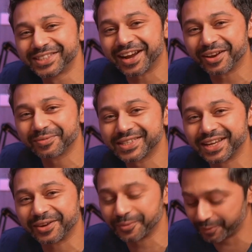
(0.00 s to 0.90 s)
startup
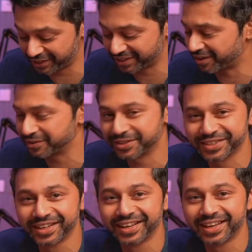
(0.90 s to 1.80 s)
sound, which sounds
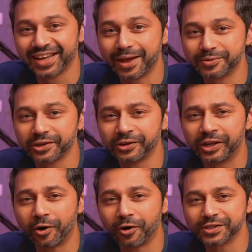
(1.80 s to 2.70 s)

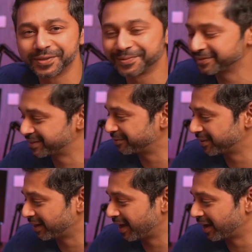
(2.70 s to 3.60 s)
absolutely awesome.
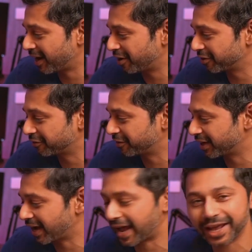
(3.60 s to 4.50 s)
Something like out of
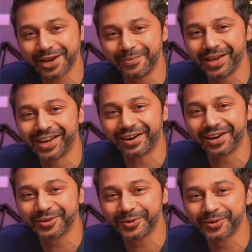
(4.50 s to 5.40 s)
an anime
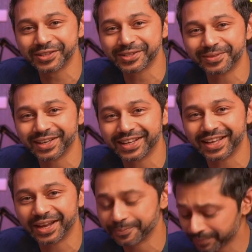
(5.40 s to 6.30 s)
cartoon or something like
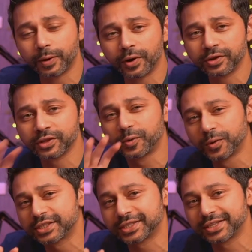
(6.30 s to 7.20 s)
that. Now, one of the
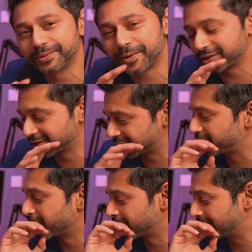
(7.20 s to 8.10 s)
coolest things about this
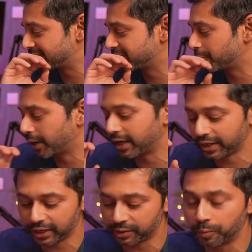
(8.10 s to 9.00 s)
drone is the way it